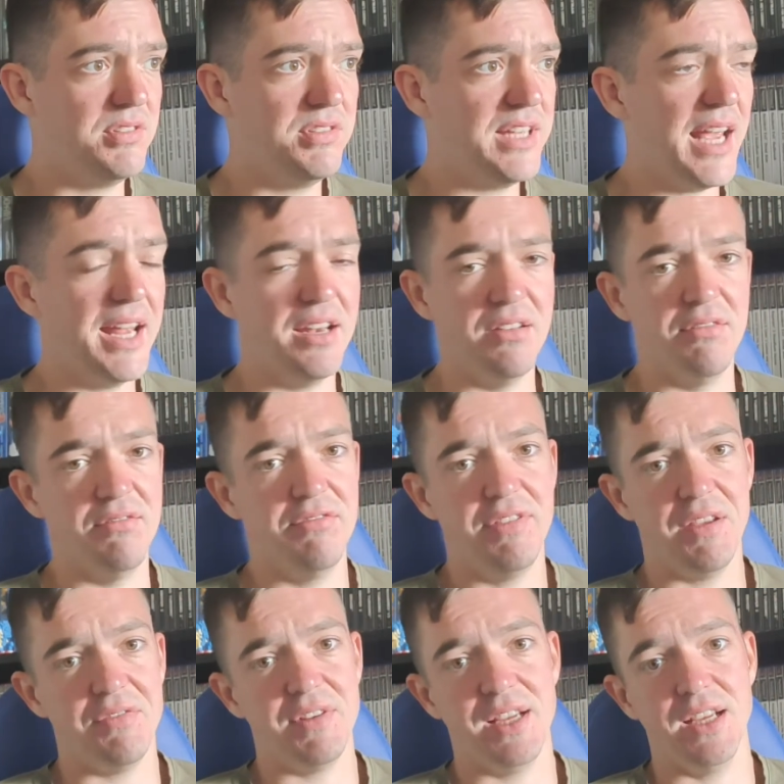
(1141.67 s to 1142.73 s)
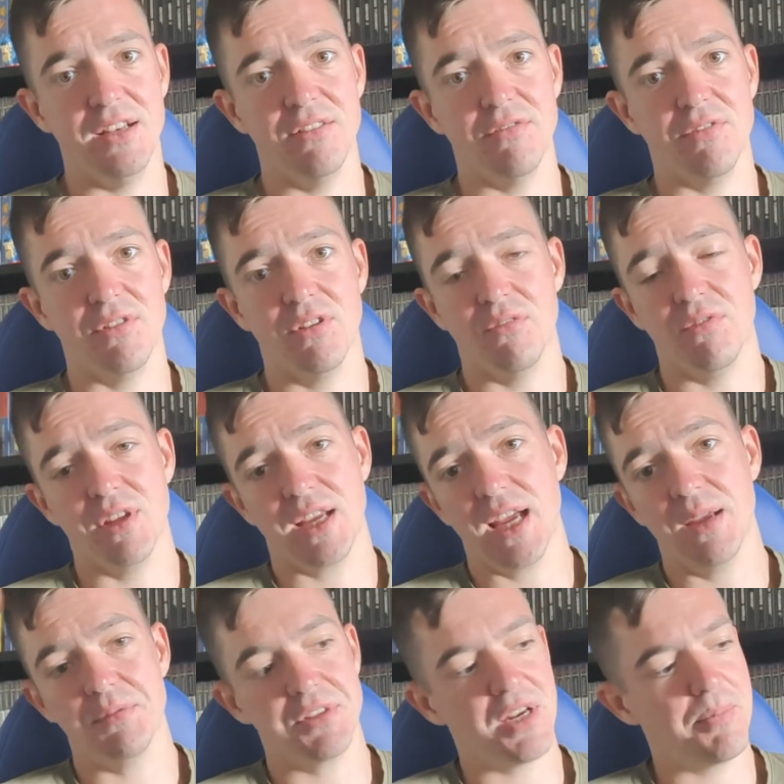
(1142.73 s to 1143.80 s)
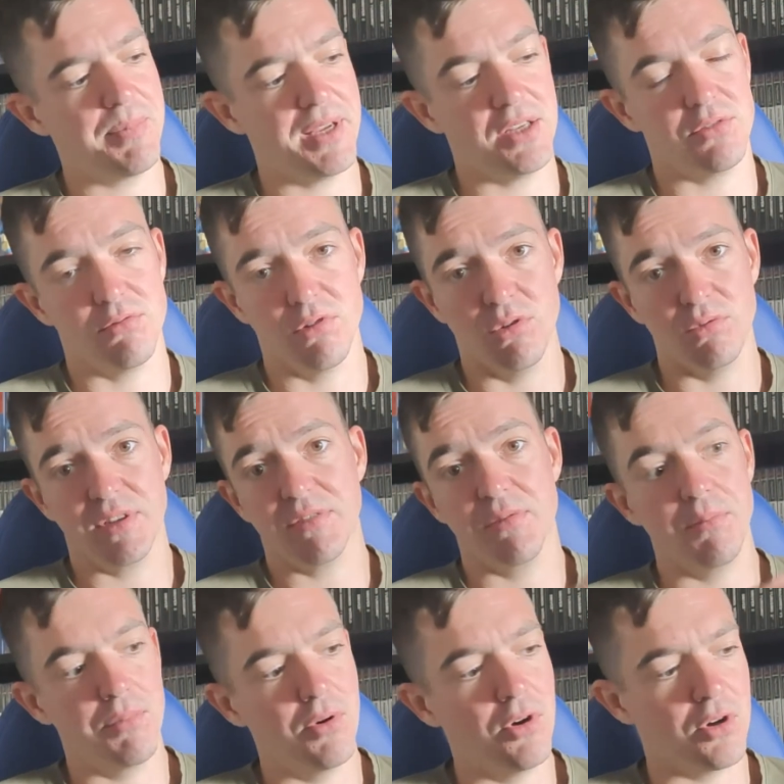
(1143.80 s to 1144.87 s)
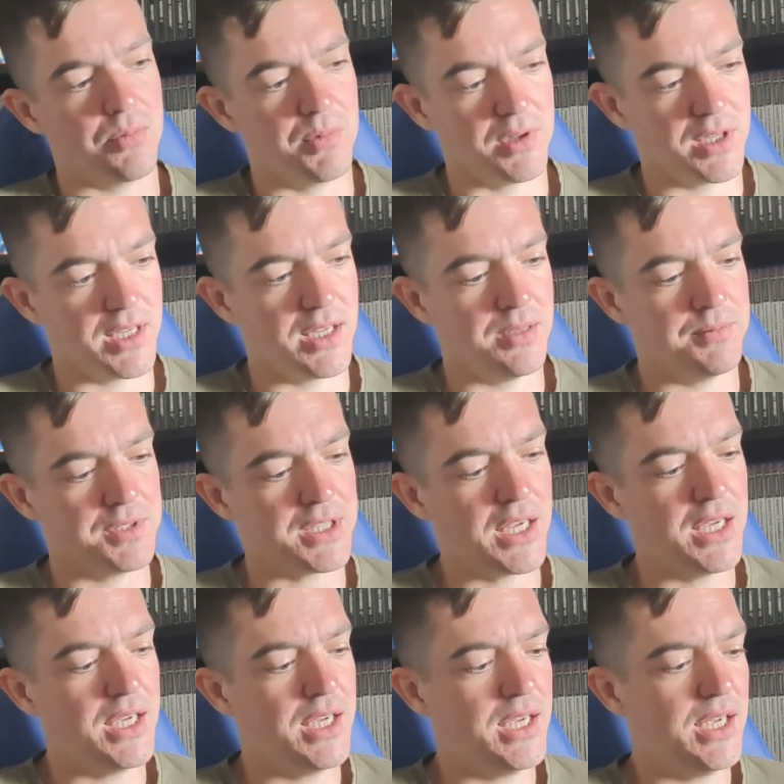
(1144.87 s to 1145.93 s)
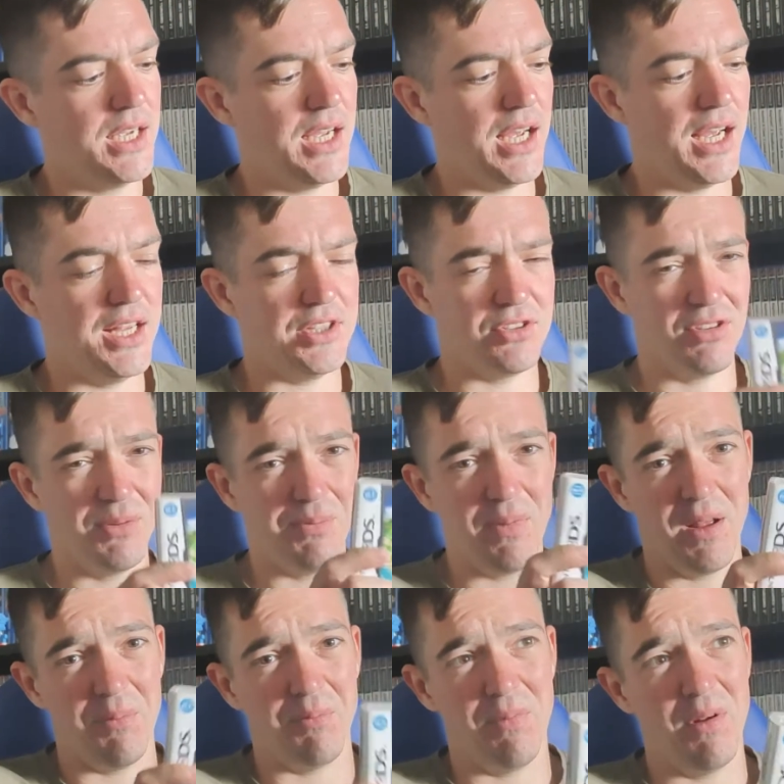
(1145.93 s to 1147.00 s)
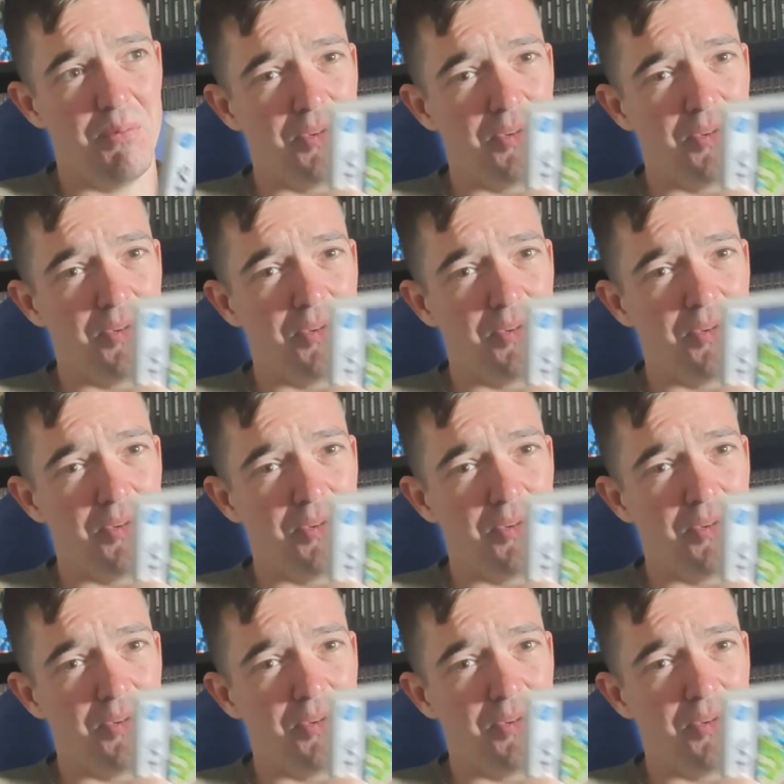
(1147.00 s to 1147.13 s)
10, 15 of the games that I picked were all different Pokemon games. So I